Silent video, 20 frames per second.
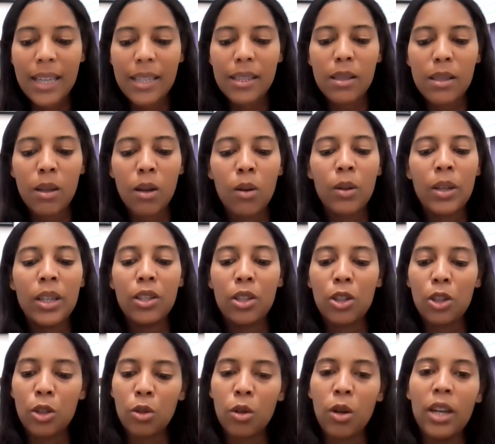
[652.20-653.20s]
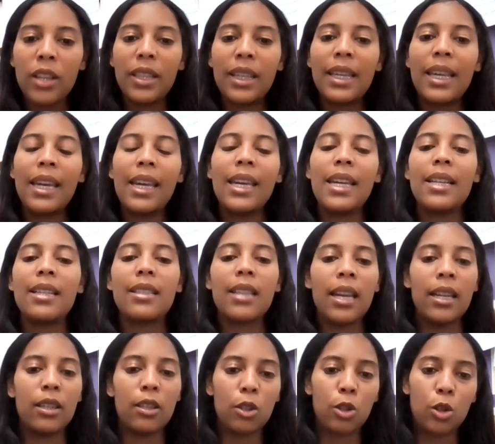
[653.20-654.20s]
And so he destroyed the kings
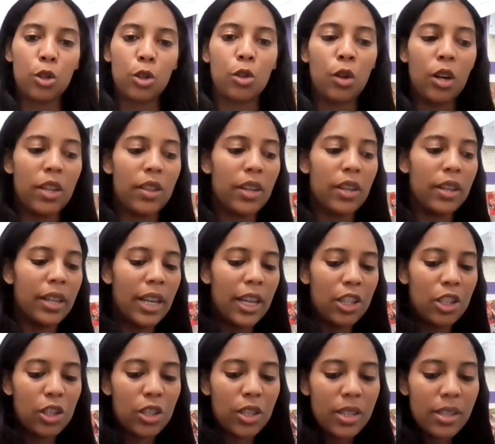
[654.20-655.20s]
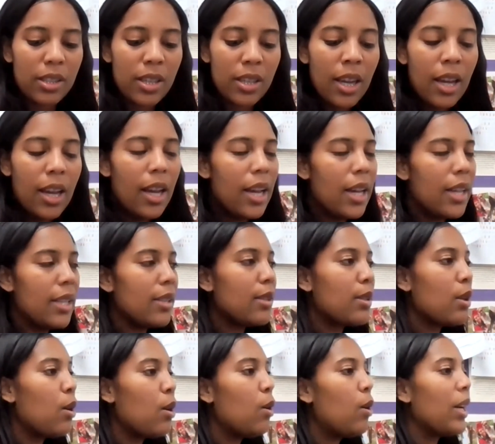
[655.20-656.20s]
and destroyed their nations. And
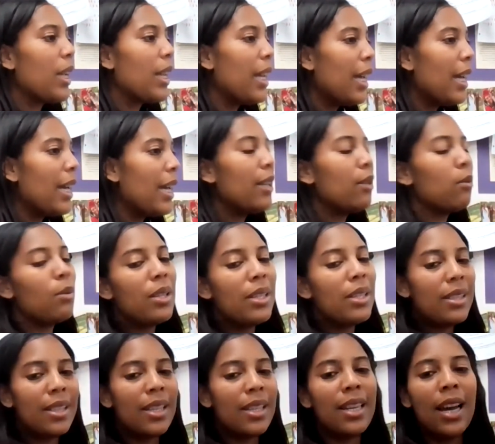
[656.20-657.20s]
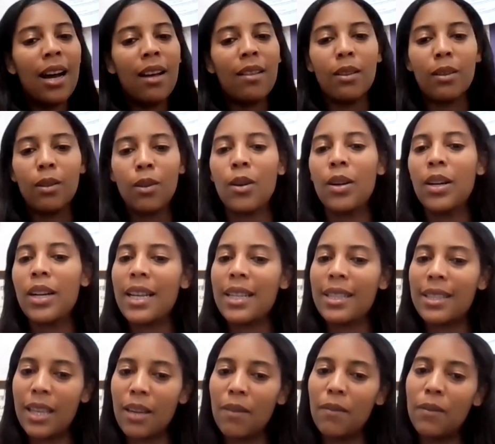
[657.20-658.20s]
so again, we see how the Lord
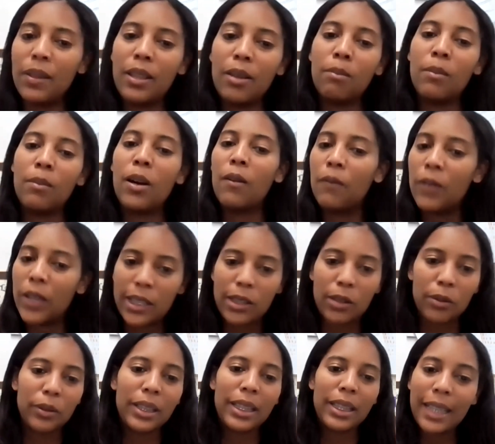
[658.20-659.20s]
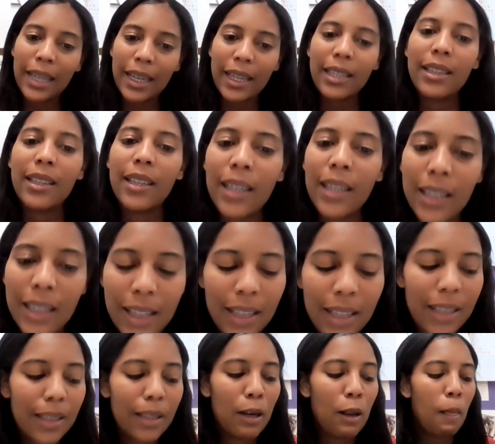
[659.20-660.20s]
has given them victory yet
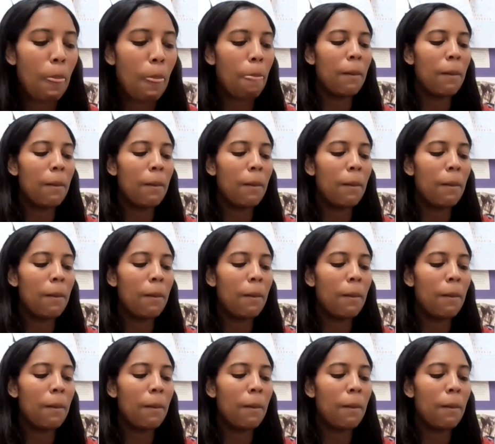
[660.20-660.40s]
again.